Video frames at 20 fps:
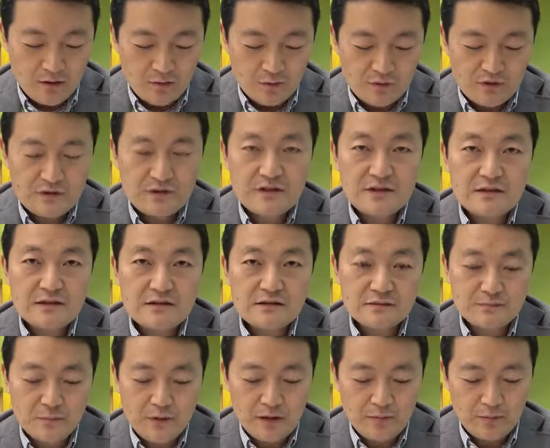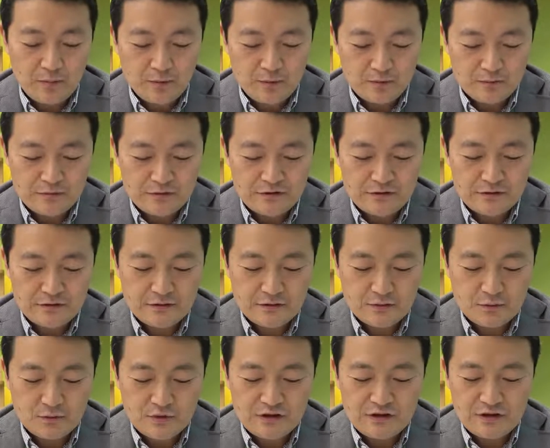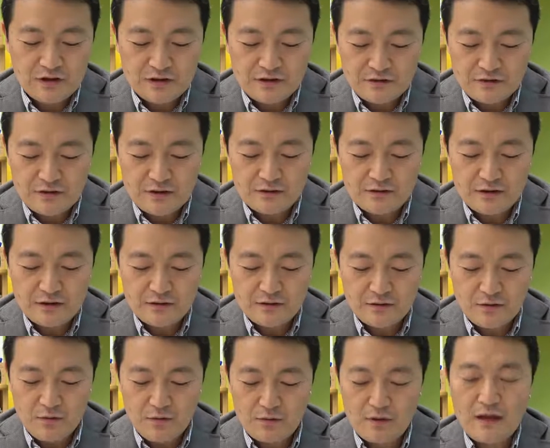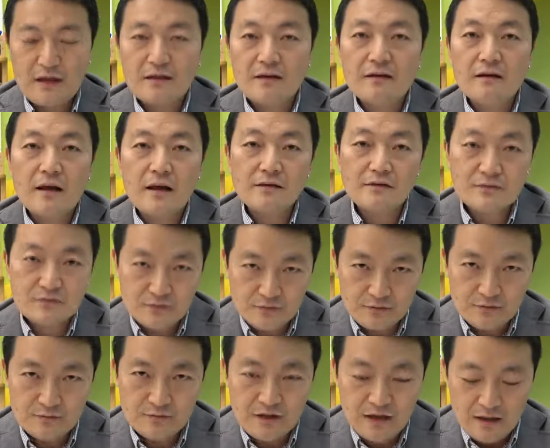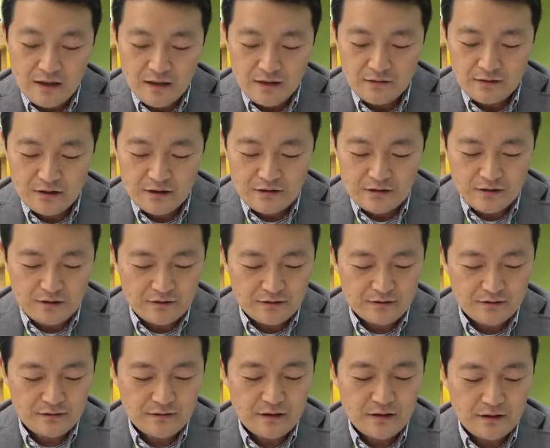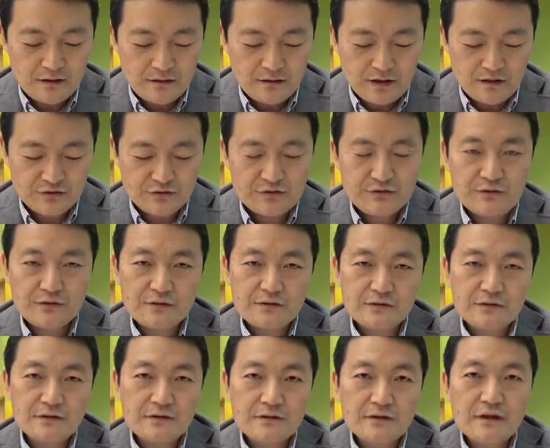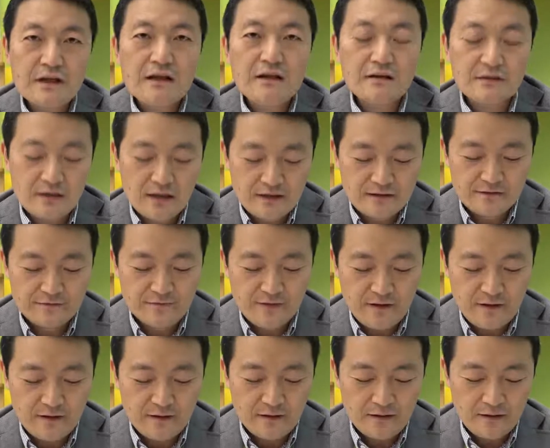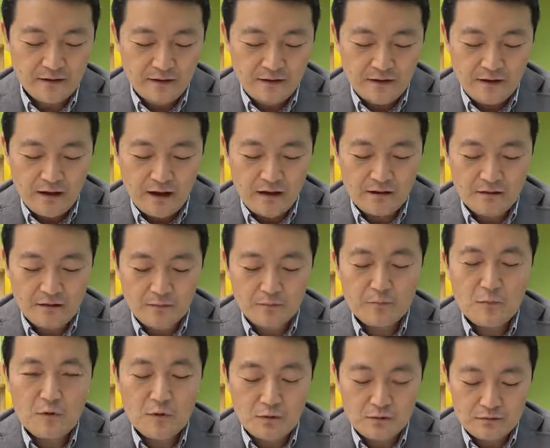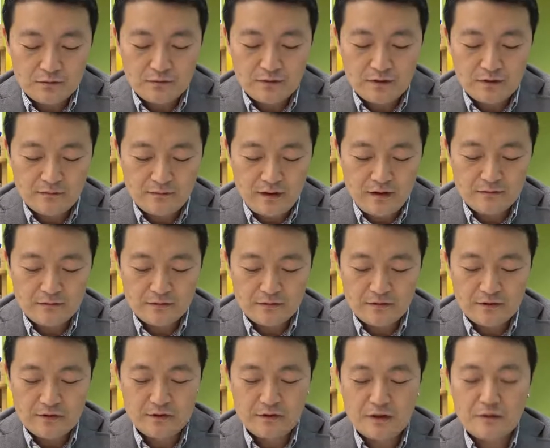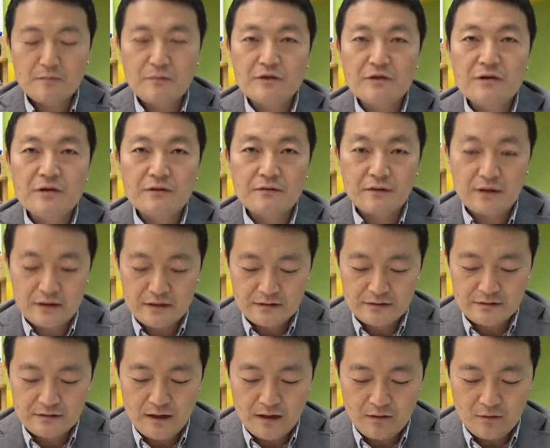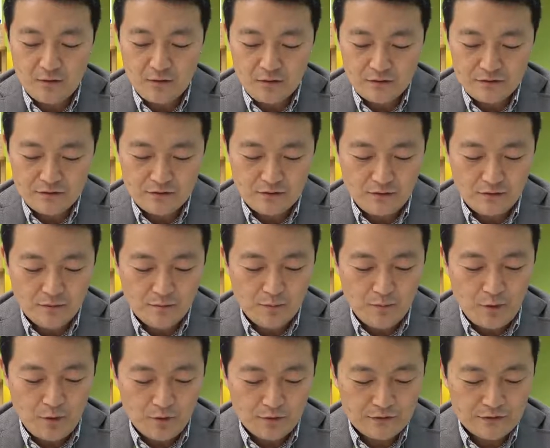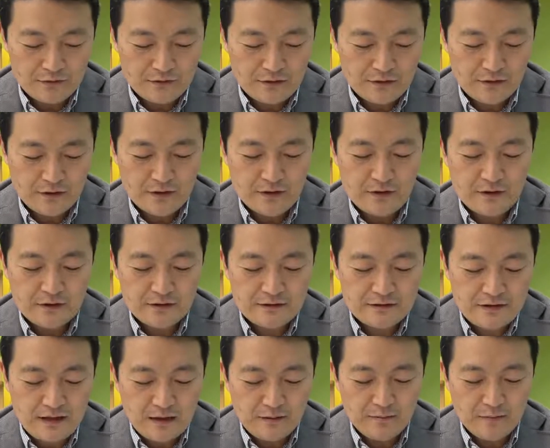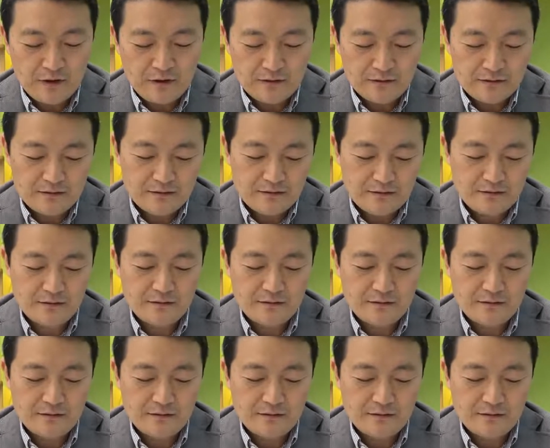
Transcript: With these platforms, which are essentially the online classroom, teachers can search, classify, and upload relevant learning materials and also post assignments.